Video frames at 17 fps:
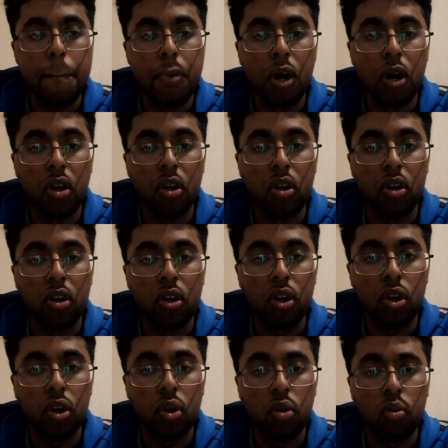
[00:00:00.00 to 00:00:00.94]

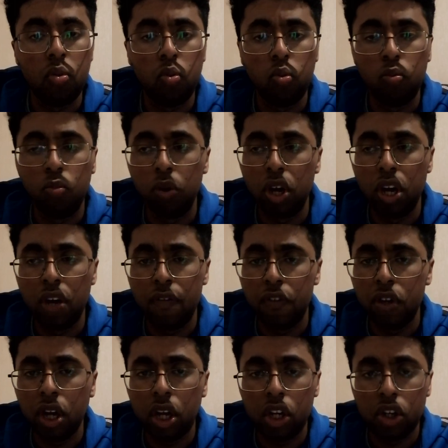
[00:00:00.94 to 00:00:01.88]
But if
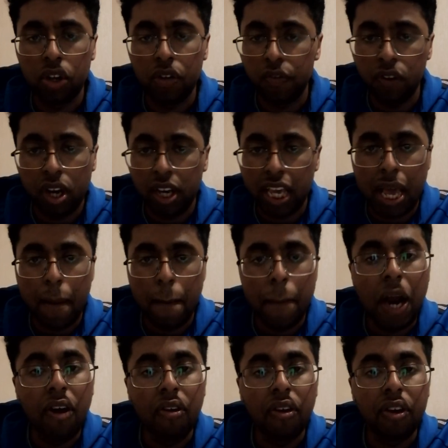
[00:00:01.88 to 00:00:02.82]
you're not getting
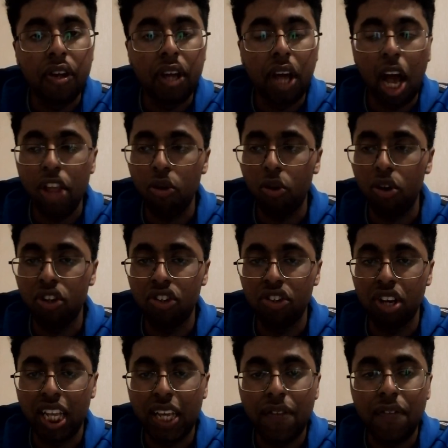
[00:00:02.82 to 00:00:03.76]
married and you're
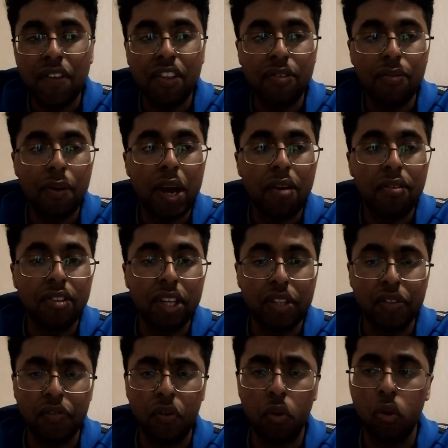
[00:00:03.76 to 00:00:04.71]
just leaving the parents'
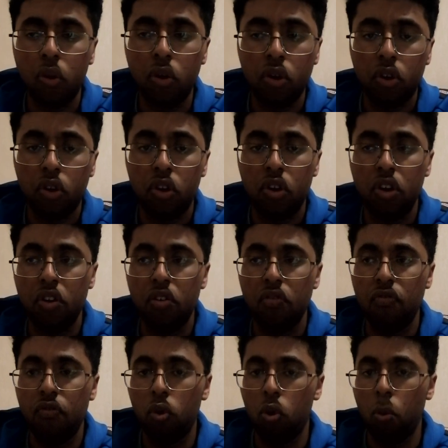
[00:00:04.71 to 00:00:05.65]
house
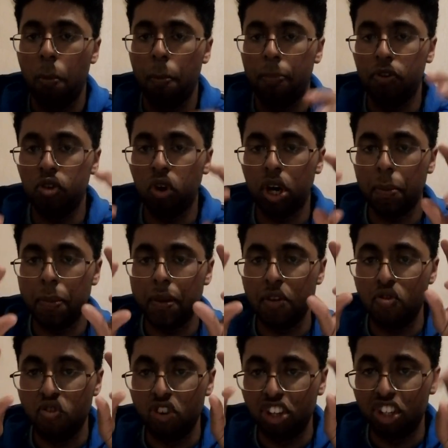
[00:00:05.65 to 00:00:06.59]
for trying to
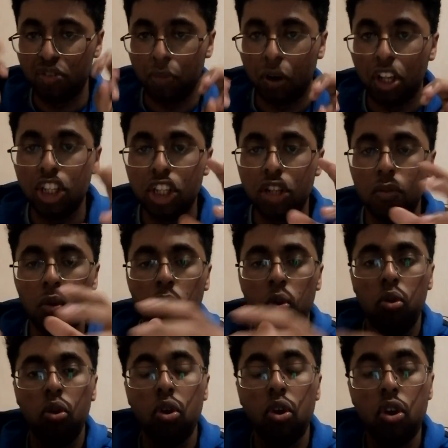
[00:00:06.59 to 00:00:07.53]
be
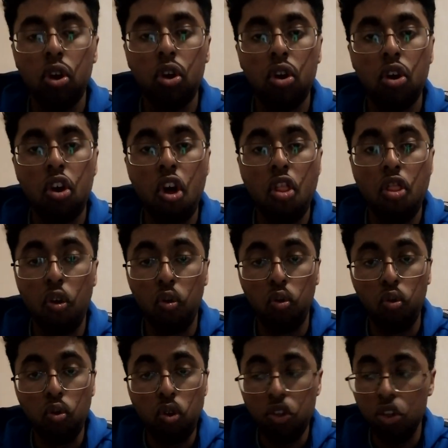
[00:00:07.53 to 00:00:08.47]
responsible,
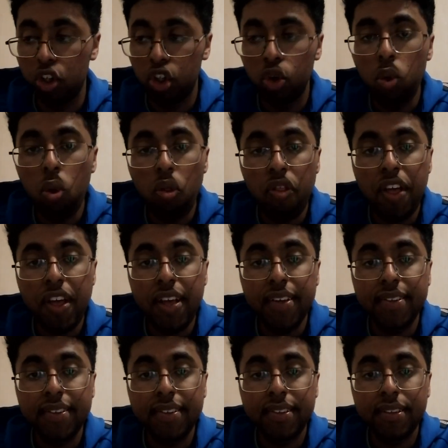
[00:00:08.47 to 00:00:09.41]
the truth
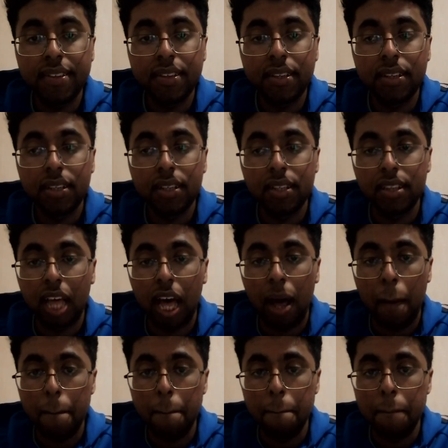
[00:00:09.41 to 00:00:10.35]
is that
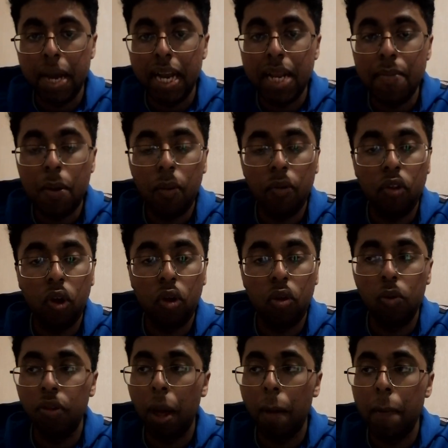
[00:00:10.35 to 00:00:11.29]
many people
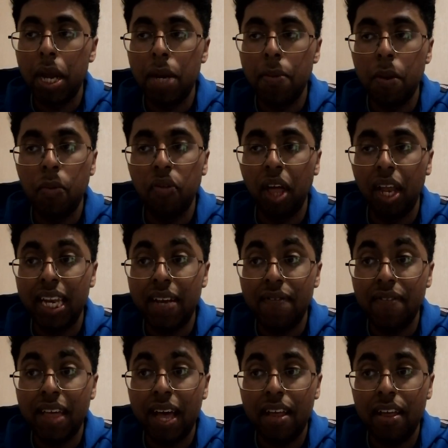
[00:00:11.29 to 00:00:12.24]
that
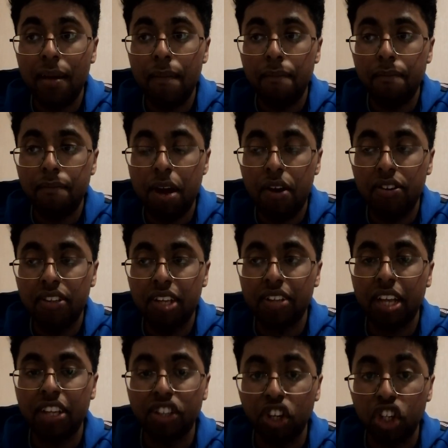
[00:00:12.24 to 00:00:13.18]
leave their parents'
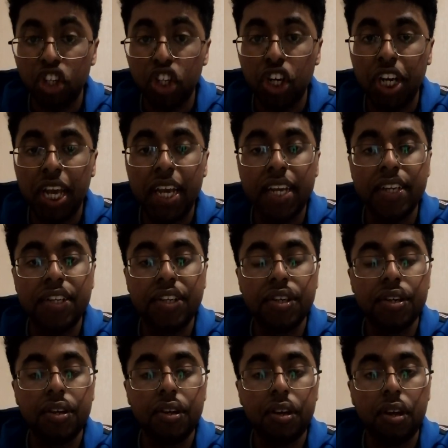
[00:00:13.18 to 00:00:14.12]
house at such a young age